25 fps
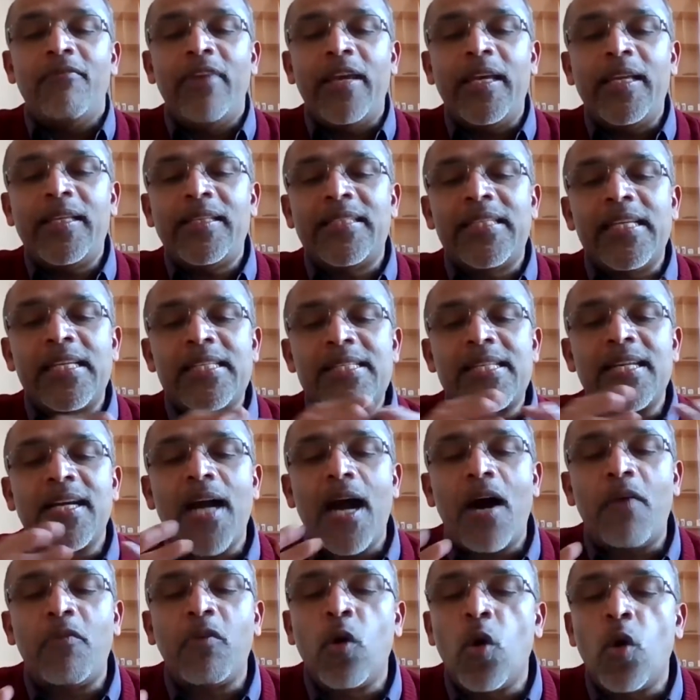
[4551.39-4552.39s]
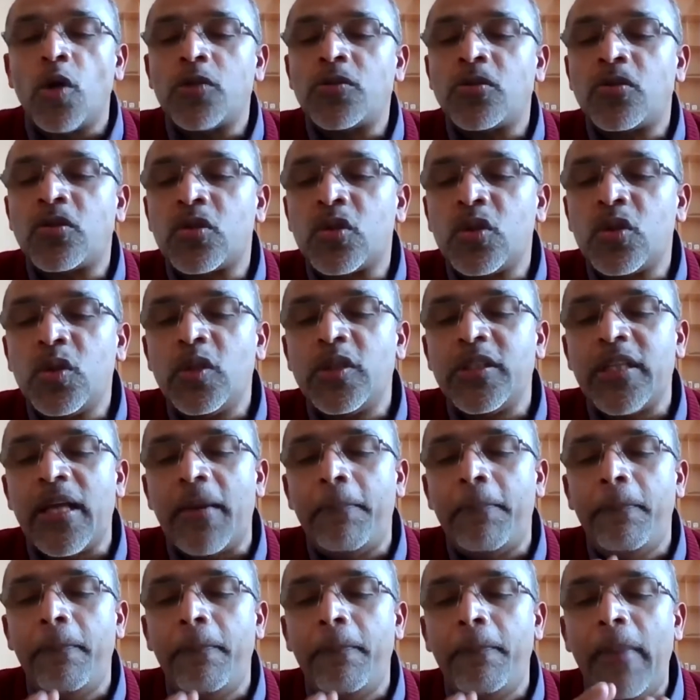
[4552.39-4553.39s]
we just have gone through
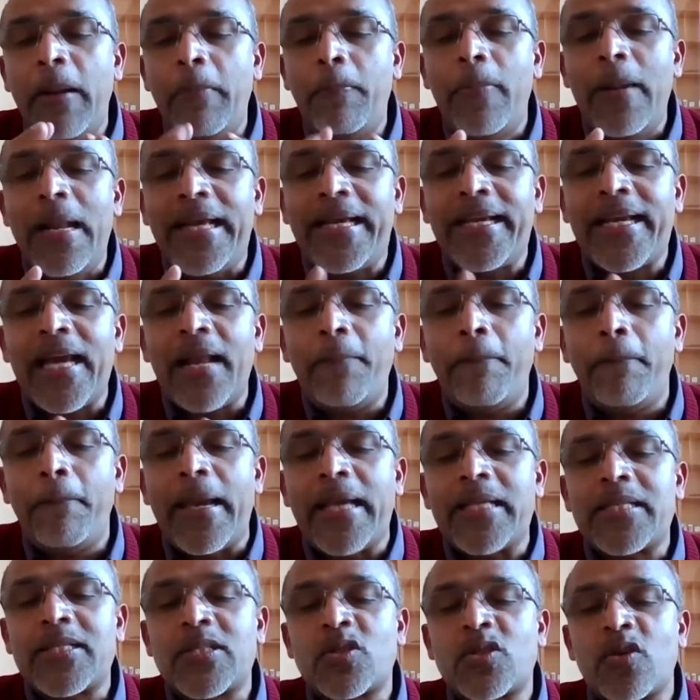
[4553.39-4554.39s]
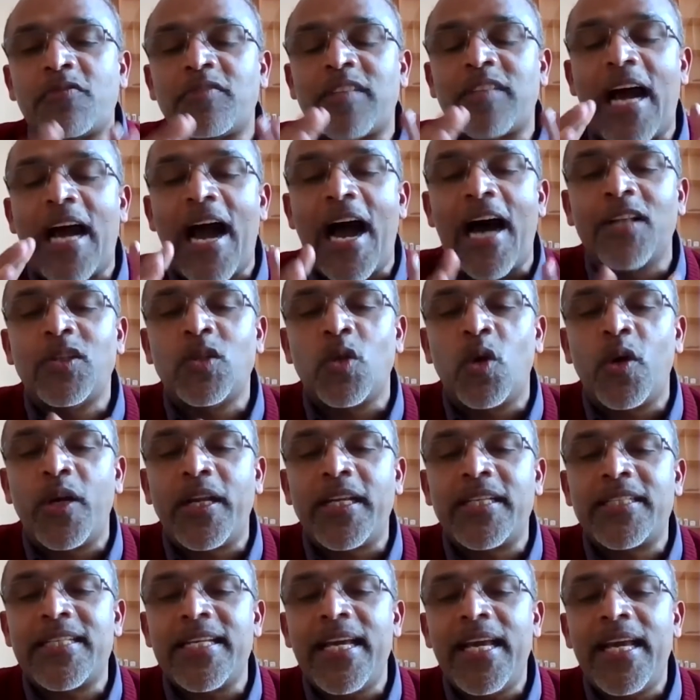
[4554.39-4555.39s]
the biblical basis of the
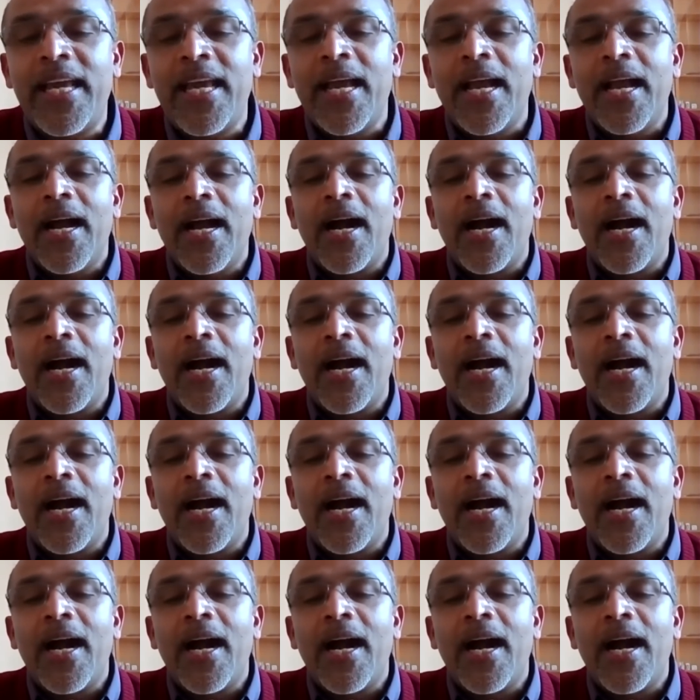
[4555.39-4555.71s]
authority,